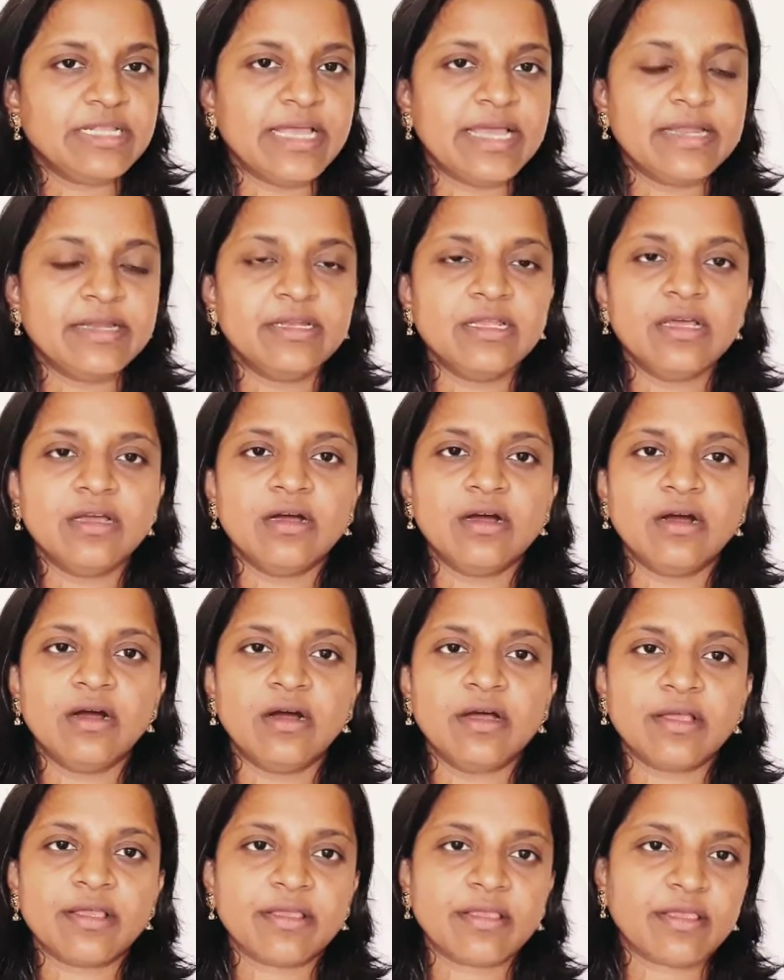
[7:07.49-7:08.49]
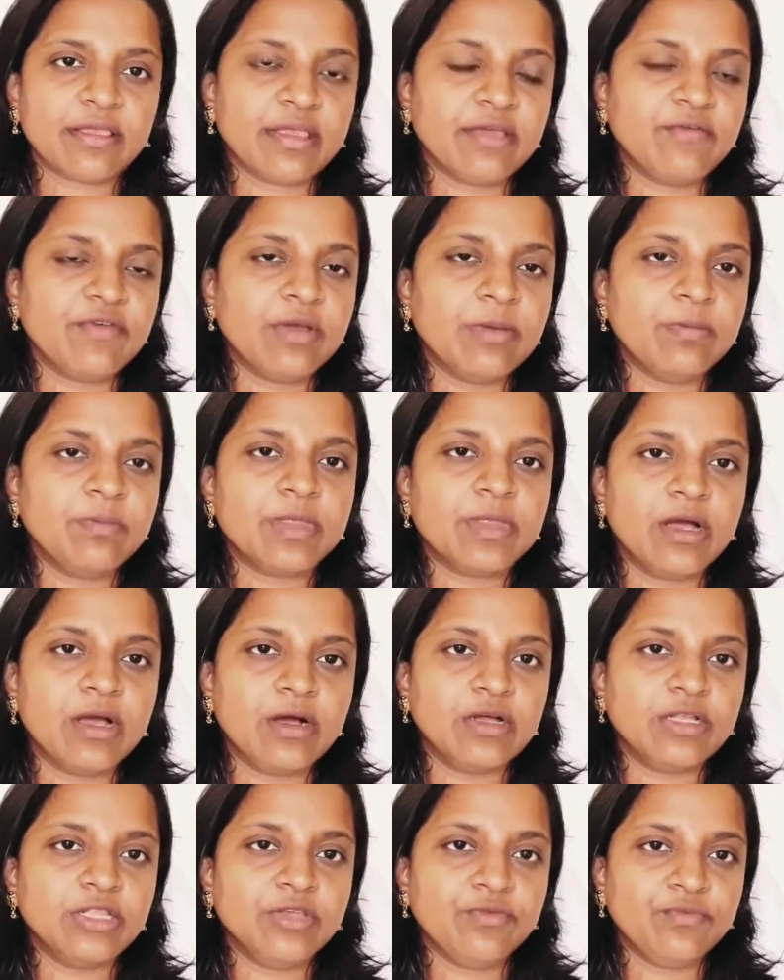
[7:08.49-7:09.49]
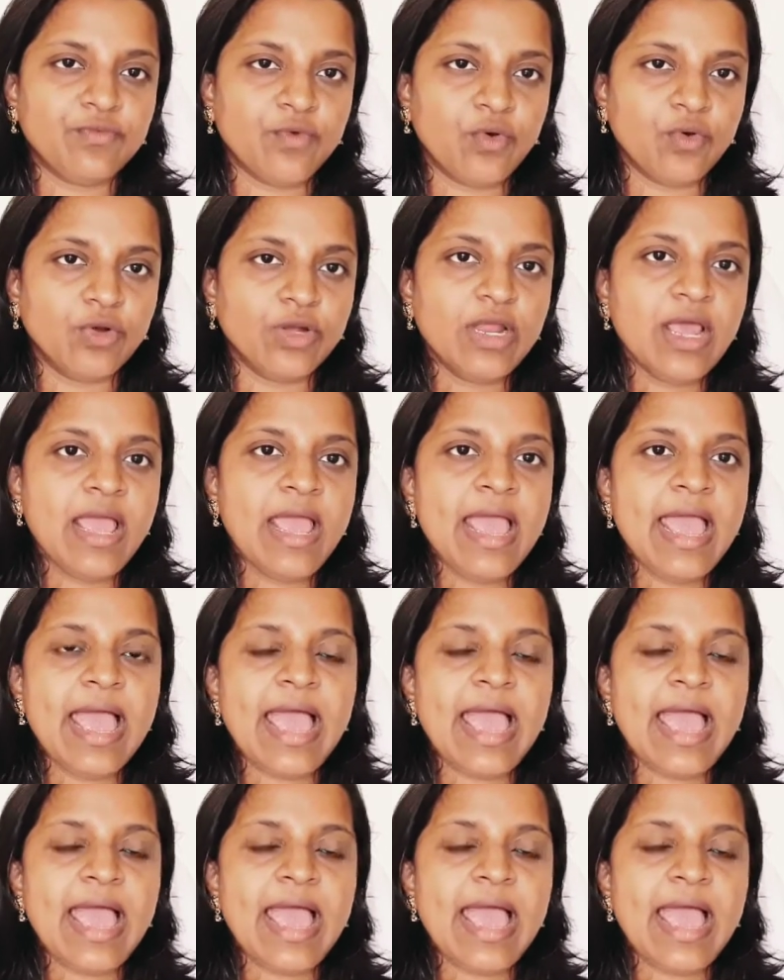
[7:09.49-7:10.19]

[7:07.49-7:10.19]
then give him the phone.